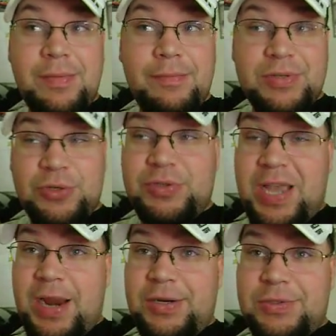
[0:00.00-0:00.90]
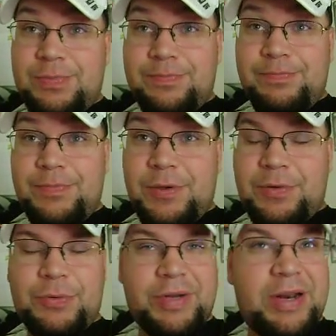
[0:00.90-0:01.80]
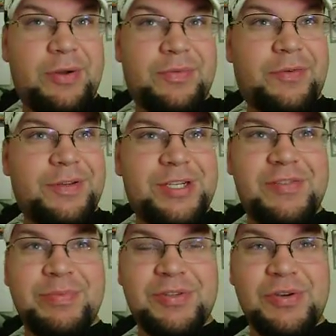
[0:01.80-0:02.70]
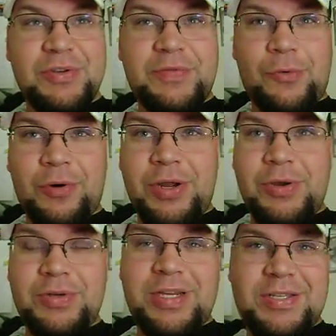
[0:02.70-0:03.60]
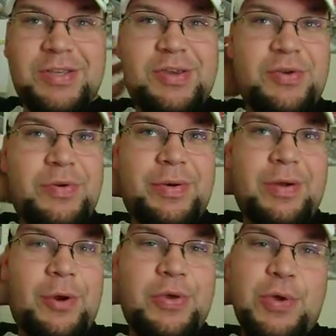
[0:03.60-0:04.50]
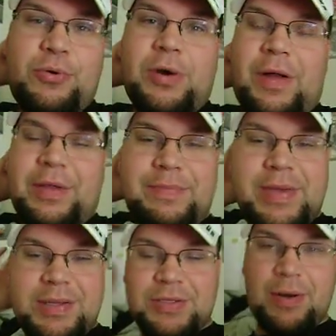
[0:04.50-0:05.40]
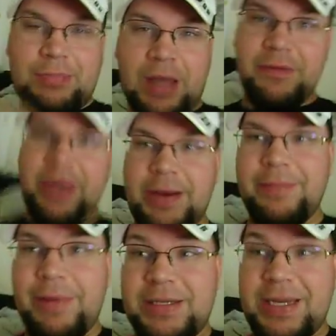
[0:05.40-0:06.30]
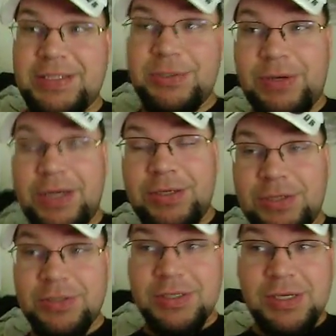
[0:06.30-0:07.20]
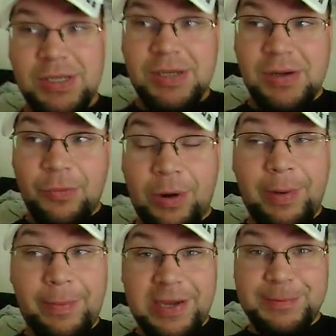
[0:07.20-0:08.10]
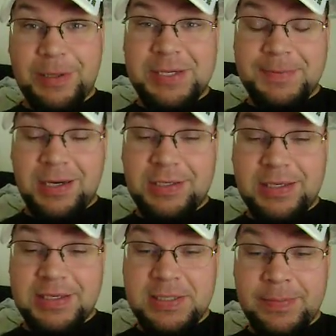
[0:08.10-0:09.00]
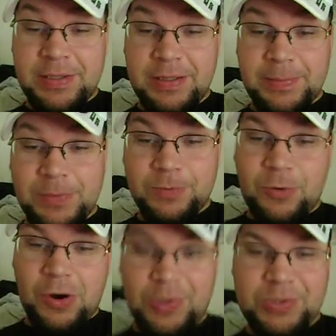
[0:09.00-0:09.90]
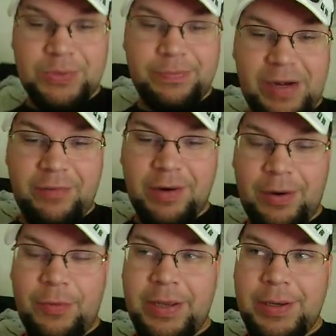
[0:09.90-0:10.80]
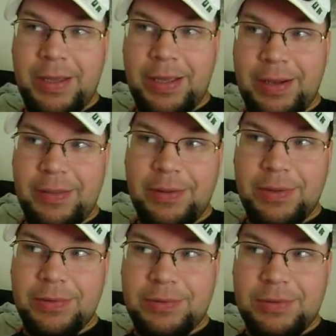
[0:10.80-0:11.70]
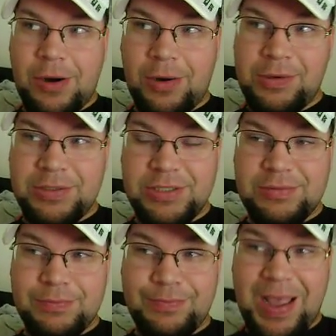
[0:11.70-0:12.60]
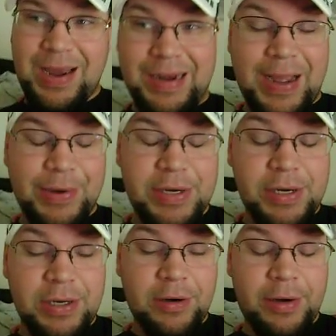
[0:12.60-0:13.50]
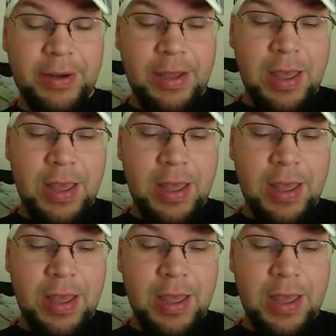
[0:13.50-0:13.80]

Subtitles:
Mizzou Tigers, they're 3-0 for the Chiefs. Mizzou's 4-0. TCU and OU are all unbeaten, so I'm loving it. And my Texas Rangers, one of my baseball teams actually did something the Royals are never going to win, and the Cardinals just had a down year.